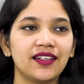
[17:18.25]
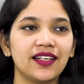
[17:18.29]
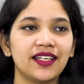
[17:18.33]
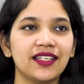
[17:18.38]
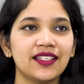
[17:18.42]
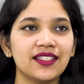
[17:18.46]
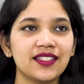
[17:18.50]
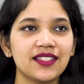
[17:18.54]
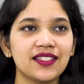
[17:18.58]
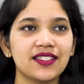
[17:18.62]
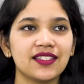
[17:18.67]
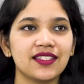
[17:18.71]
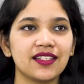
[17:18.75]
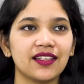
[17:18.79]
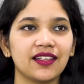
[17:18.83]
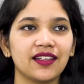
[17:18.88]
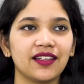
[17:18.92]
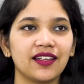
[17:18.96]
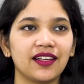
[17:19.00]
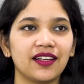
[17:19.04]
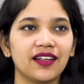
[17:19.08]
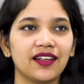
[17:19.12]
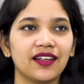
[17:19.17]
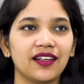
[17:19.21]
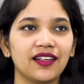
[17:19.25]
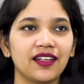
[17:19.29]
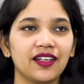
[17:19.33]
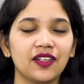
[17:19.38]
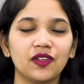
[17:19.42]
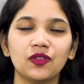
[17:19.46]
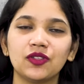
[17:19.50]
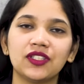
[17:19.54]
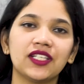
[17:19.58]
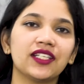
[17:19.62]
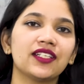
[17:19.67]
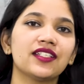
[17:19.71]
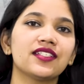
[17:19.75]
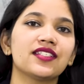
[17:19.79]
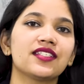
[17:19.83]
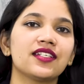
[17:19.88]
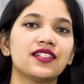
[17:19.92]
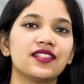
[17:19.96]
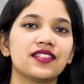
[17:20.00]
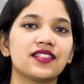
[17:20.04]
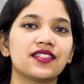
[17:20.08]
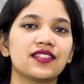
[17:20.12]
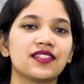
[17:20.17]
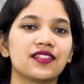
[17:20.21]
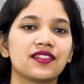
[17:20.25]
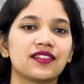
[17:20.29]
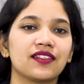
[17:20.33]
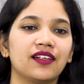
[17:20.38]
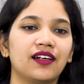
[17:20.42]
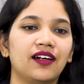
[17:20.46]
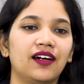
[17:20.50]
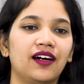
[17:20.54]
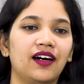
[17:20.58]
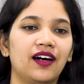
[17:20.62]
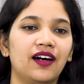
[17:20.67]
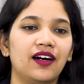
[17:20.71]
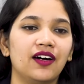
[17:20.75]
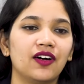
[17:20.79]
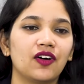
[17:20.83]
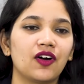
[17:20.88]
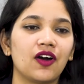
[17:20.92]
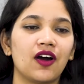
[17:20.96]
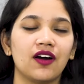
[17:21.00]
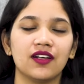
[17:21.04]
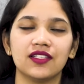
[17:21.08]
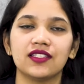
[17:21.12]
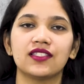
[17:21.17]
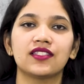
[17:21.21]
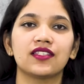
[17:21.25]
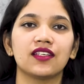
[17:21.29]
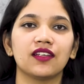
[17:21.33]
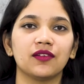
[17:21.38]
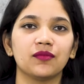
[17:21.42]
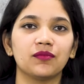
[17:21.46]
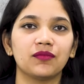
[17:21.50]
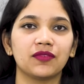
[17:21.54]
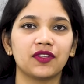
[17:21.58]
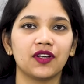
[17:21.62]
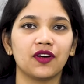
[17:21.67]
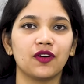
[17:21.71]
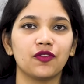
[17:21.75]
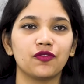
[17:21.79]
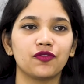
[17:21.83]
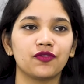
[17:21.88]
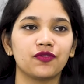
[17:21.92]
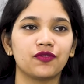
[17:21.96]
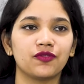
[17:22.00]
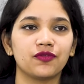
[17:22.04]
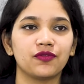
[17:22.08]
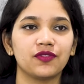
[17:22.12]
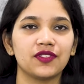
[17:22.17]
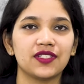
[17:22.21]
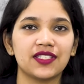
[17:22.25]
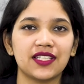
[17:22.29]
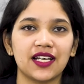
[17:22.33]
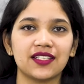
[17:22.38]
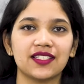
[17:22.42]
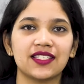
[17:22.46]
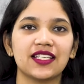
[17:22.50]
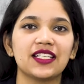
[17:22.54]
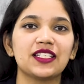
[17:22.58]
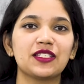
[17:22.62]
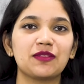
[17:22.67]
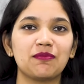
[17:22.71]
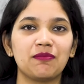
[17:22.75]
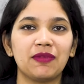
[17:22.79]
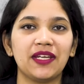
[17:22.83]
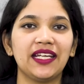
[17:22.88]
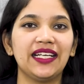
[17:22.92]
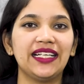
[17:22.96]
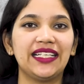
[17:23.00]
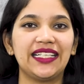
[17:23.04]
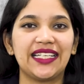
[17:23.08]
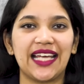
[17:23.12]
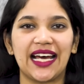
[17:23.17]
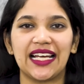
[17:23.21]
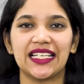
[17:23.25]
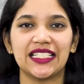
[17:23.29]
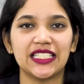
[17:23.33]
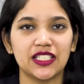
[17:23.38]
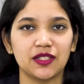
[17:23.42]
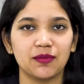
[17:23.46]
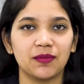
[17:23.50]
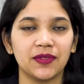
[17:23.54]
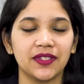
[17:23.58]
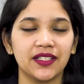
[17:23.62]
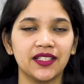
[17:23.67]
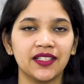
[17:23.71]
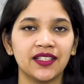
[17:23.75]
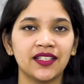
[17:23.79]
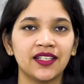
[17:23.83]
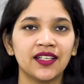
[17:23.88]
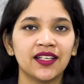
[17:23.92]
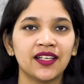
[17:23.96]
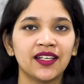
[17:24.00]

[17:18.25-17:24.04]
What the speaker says: is, you know, there is this concept of success being tangible.